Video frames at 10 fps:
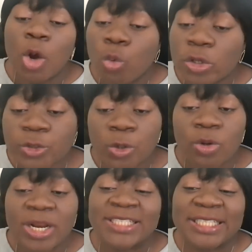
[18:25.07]
Once
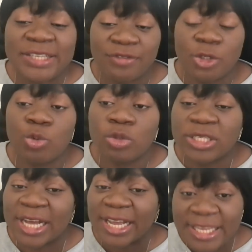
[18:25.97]
someone has given you
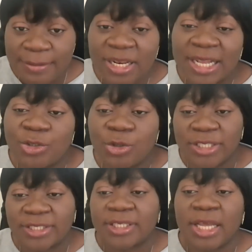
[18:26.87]
their email
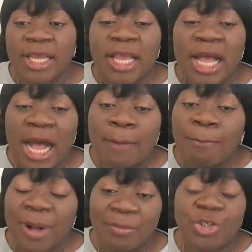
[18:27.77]
address
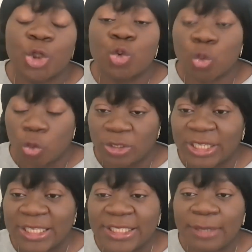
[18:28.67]
and permission to
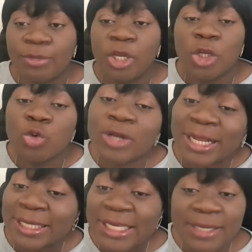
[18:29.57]
contact them, you
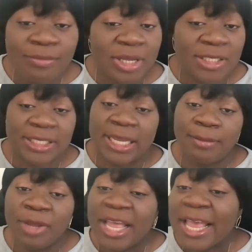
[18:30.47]
can email
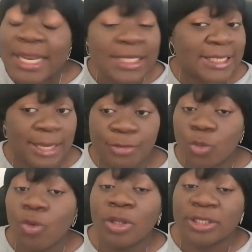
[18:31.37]
them anytime you
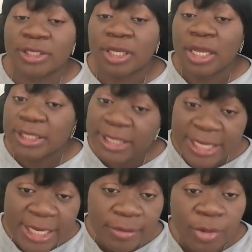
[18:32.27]
want. The
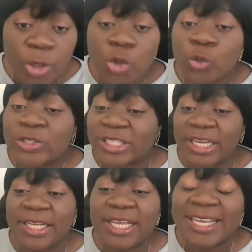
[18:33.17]
email you
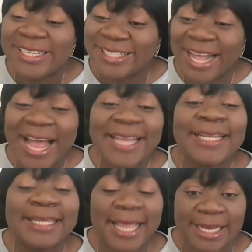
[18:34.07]
send is
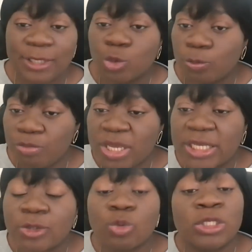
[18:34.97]
highly likely to make
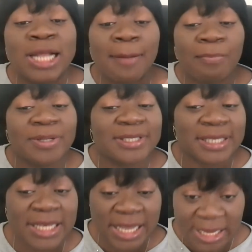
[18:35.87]
it to that
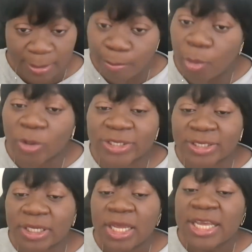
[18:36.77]
person's
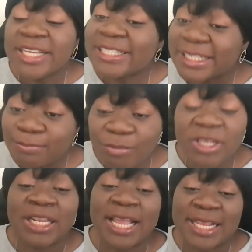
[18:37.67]
inbox. Is
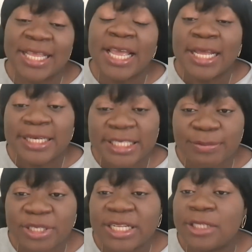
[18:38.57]
likely. This
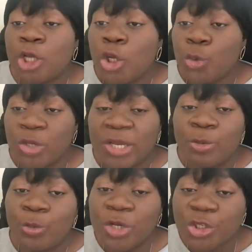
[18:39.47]
means that you
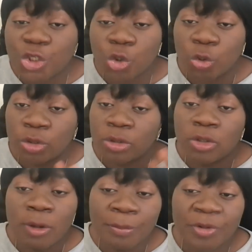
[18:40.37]
can reach your
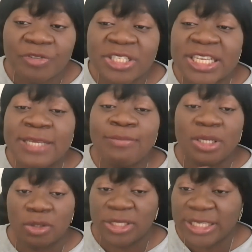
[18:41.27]
nonprofit
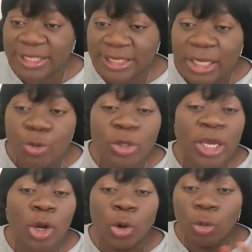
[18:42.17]
email list. You
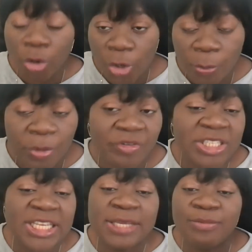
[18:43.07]
can grow your
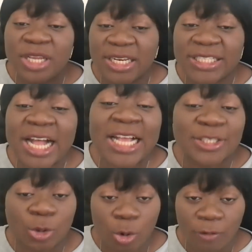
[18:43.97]
nonprofit email list
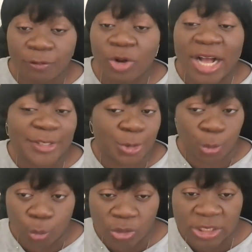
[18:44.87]
as often as
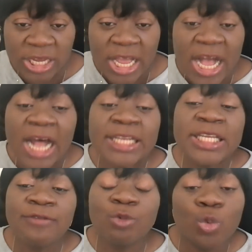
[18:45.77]
you want. And
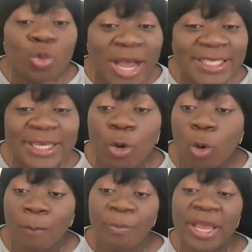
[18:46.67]
if you write a
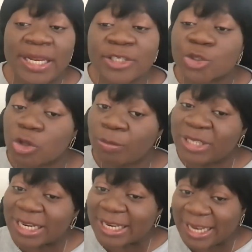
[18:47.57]
compelling
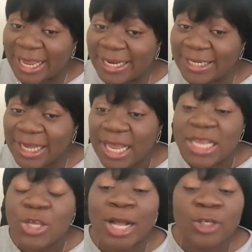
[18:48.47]
subject line,
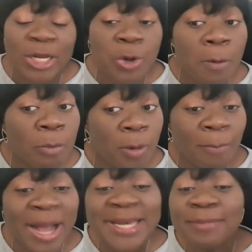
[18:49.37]
you are not
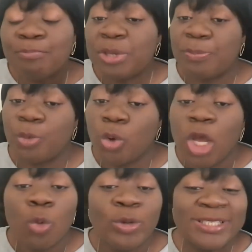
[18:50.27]
bombarding people
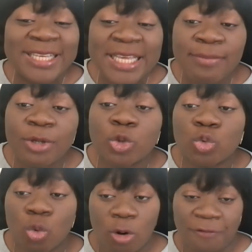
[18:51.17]
with email
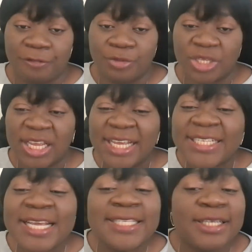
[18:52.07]
too often,
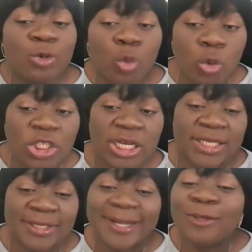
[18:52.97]
there's a good
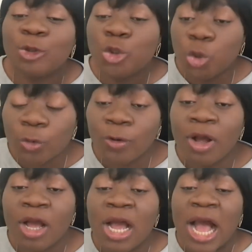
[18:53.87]
chance that your
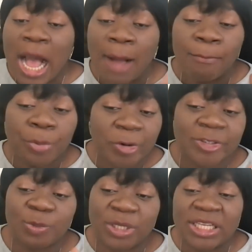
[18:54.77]
donor and
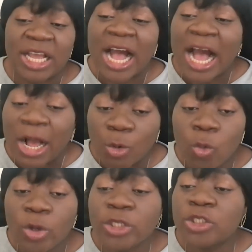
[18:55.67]
prospect are
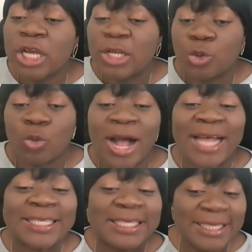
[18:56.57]
going to
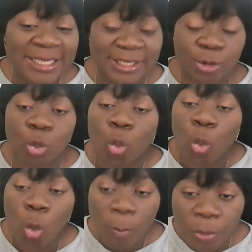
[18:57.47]
at least
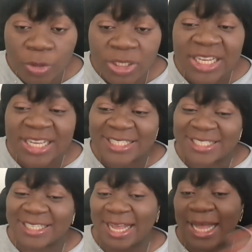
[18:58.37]
open,
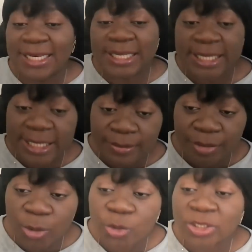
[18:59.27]
scan the
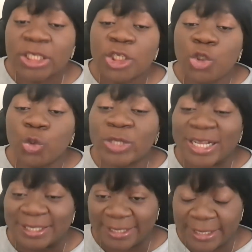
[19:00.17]
emails you
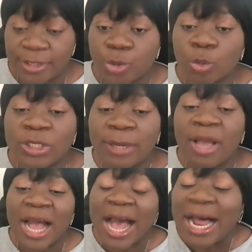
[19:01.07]
are sending to them,
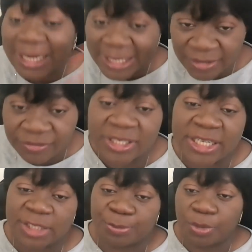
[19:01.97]
and give a
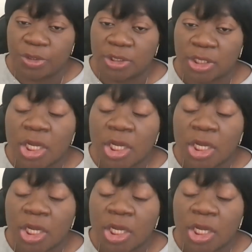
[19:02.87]
response.